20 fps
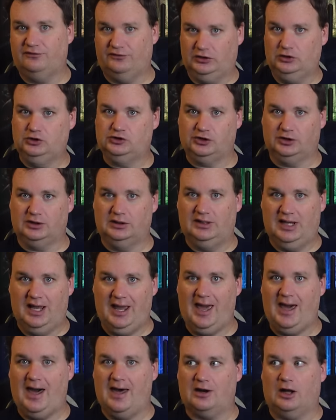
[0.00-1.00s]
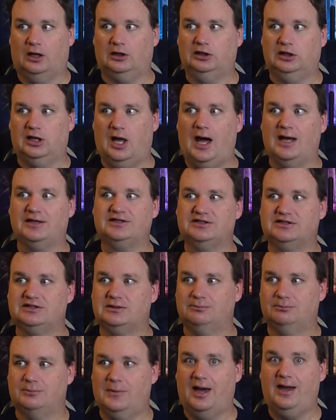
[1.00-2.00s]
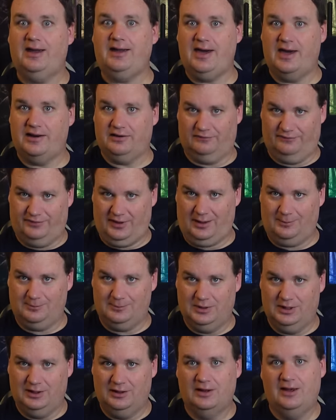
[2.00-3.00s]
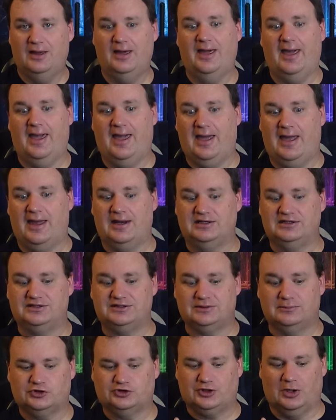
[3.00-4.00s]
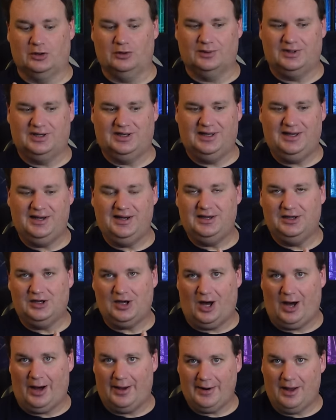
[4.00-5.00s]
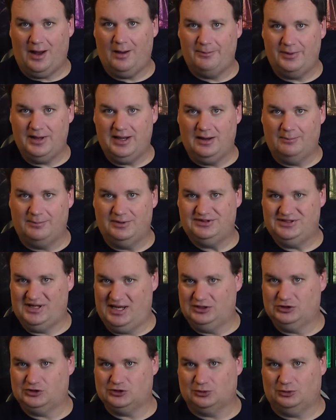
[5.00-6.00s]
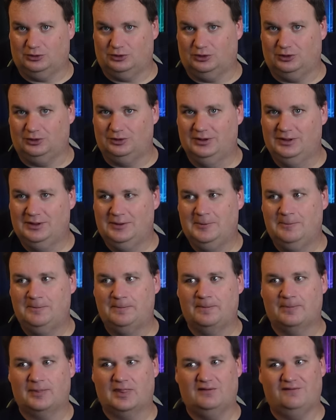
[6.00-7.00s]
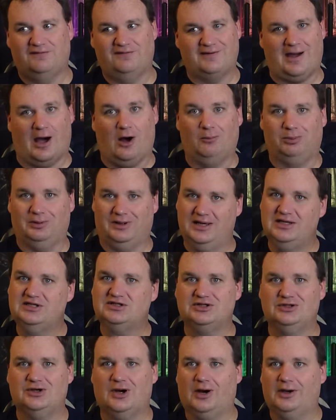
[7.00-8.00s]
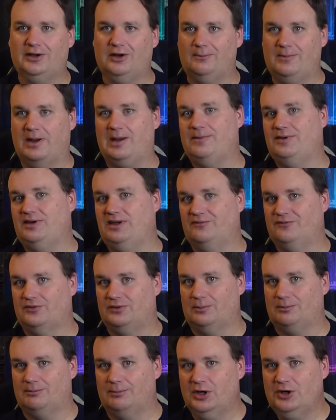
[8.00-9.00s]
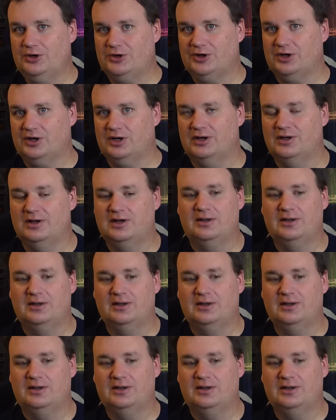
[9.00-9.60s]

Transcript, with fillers: future. They had a lot ahead of them. And so getting caught up in a potential foul play scenario, maybe even a murder,